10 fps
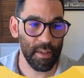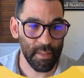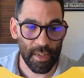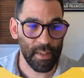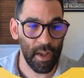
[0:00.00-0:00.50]

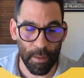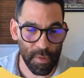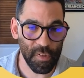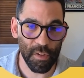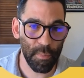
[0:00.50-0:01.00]
like I'm a
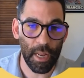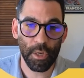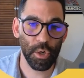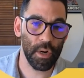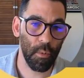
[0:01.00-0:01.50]
sales
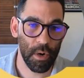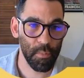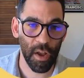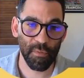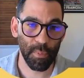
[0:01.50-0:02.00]
manager and I wanna
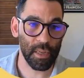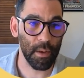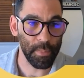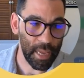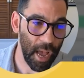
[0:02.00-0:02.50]
prospect on
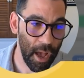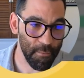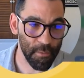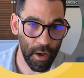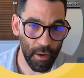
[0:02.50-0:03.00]
behalf
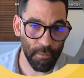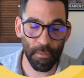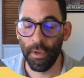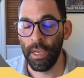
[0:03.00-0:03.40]
of